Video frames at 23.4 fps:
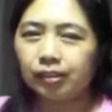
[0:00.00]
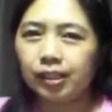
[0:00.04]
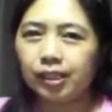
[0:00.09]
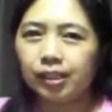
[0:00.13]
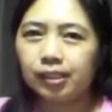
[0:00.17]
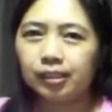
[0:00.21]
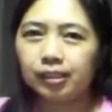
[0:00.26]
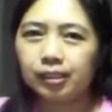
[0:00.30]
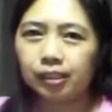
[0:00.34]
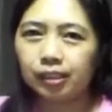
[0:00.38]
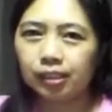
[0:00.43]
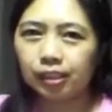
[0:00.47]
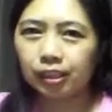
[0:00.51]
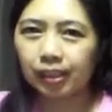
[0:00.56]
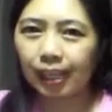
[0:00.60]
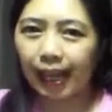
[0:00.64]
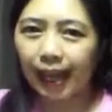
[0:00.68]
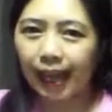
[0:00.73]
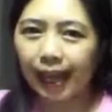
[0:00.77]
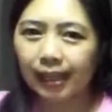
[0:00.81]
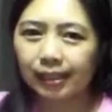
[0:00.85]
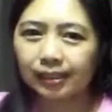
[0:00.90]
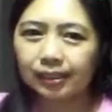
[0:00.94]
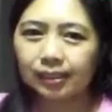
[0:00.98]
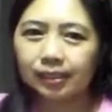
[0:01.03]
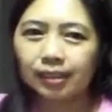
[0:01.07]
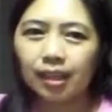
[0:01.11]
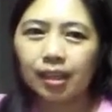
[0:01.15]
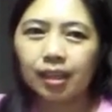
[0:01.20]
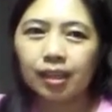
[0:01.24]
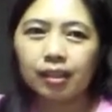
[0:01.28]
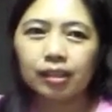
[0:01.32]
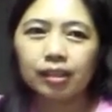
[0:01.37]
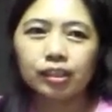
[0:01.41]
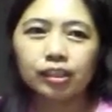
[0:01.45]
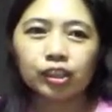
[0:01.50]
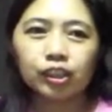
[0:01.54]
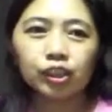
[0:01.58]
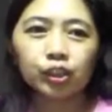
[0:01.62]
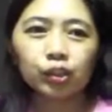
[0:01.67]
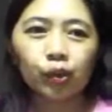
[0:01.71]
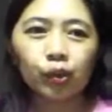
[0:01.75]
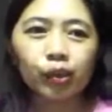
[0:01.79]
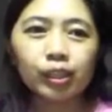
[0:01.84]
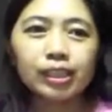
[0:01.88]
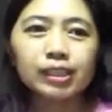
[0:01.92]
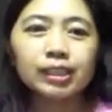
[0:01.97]
okay, such as the
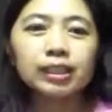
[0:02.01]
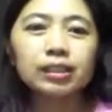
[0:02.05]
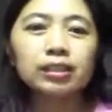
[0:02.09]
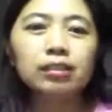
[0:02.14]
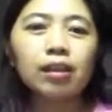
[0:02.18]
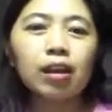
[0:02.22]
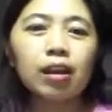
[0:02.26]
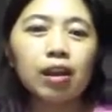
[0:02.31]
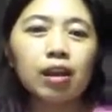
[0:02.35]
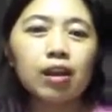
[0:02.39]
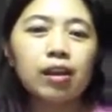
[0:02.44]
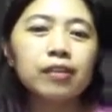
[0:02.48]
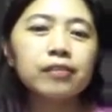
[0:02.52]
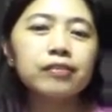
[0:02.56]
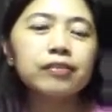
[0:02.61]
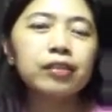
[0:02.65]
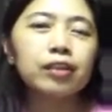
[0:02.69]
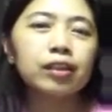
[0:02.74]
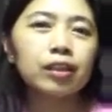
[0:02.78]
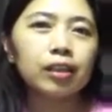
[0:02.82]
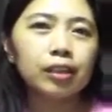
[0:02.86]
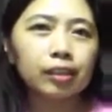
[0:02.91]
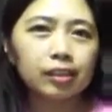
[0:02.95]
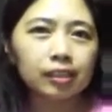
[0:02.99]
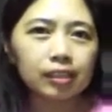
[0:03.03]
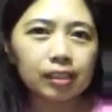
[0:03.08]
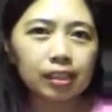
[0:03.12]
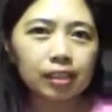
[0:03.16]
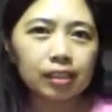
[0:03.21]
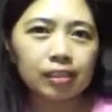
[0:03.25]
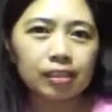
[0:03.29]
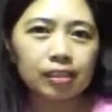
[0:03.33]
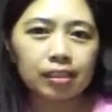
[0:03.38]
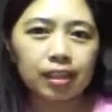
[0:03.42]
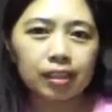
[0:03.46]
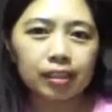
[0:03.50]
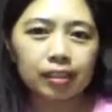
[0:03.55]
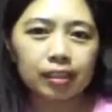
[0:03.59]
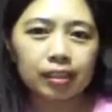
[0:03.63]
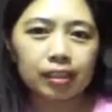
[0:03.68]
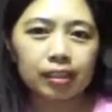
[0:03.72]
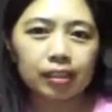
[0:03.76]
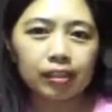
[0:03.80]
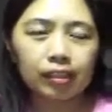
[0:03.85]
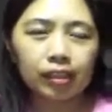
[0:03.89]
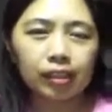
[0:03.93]
choice of auxiliary.